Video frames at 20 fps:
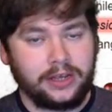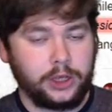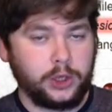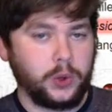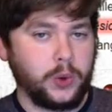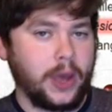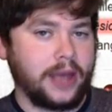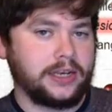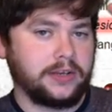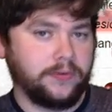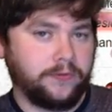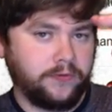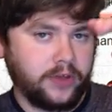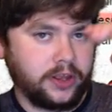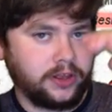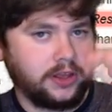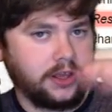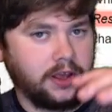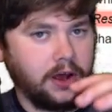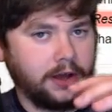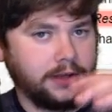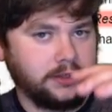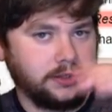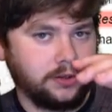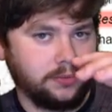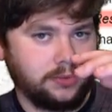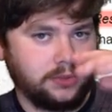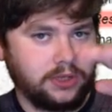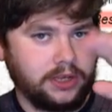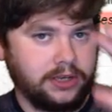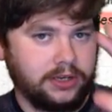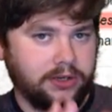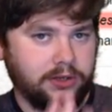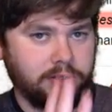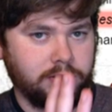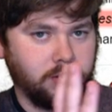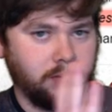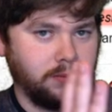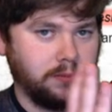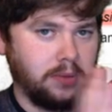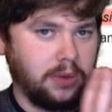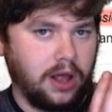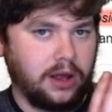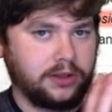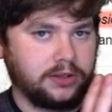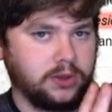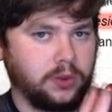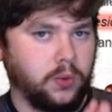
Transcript: you had to fit the items into certain blocks.